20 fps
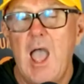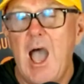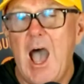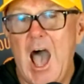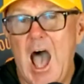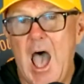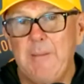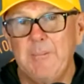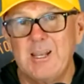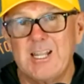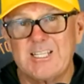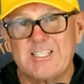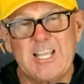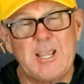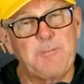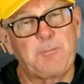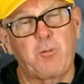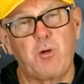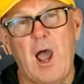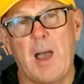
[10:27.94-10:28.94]
I'm going to
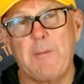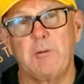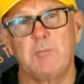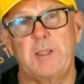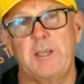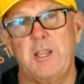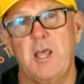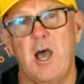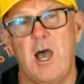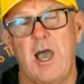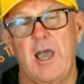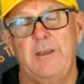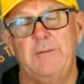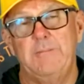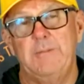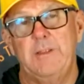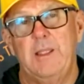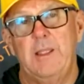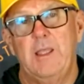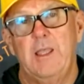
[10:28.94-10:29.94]
say probably not.
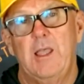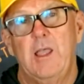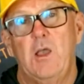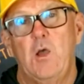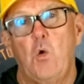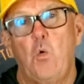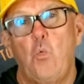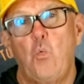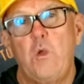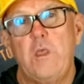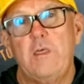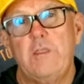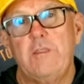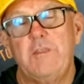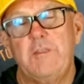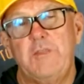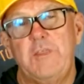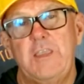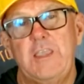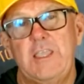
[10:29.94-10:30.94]

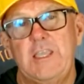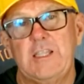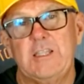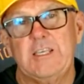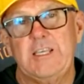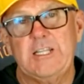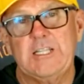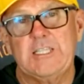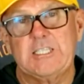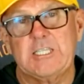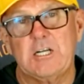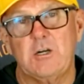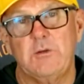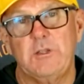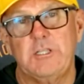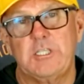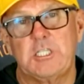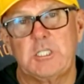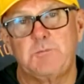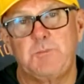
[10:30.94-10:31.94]
With the Elite
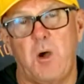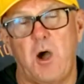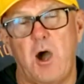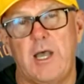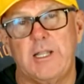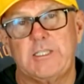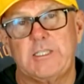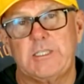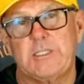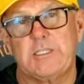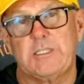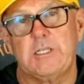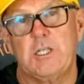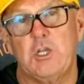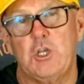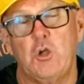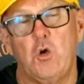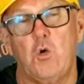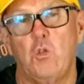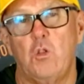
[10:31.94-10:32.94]
Series spots
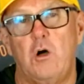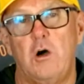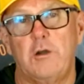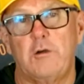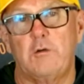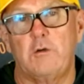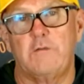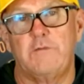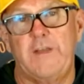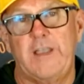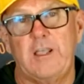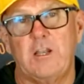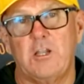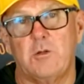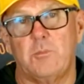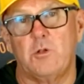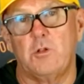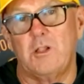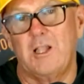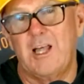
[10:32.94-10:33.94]
no longer
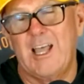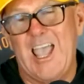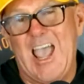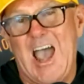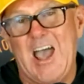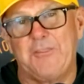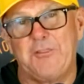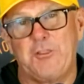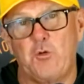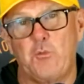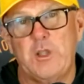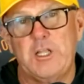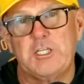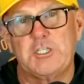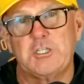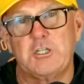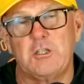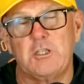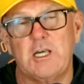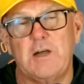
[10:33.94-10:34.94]
available at the
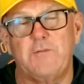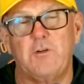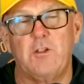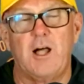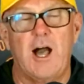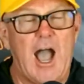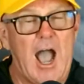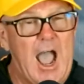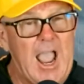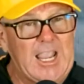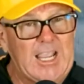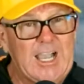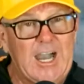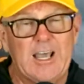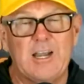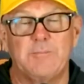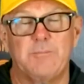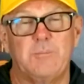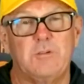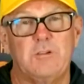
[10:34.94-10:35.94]
regional level, I
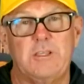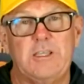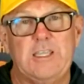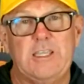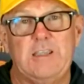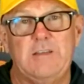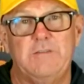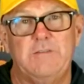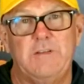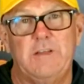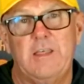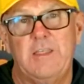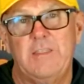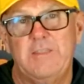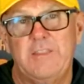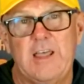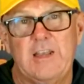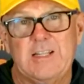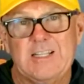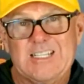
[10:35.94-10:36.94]
gotta believe
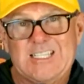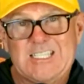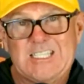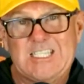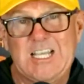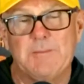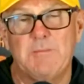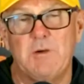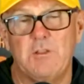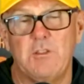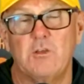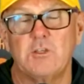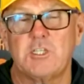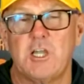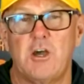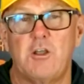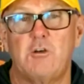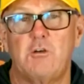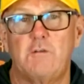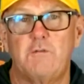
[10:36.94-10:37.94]
that some of those
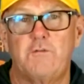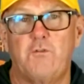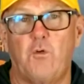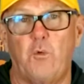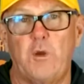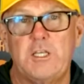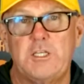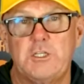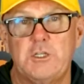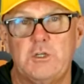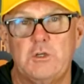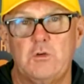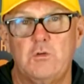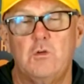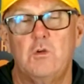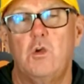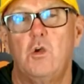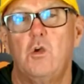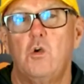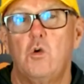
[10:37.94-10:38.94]
142
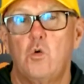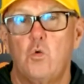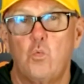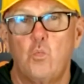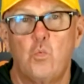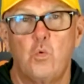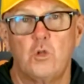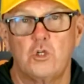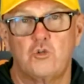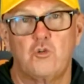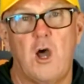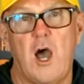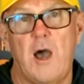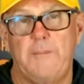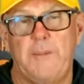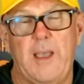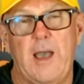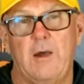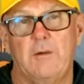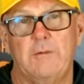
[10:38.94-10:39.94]
will
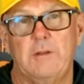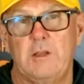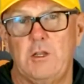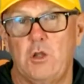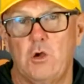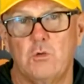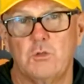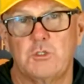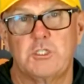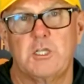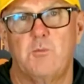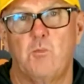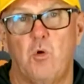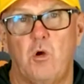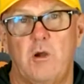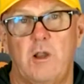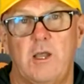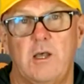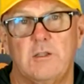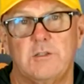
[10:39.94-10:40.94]
drop out and go
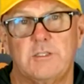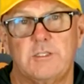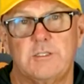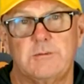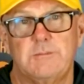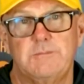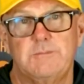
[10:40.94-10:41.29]
somewhere else.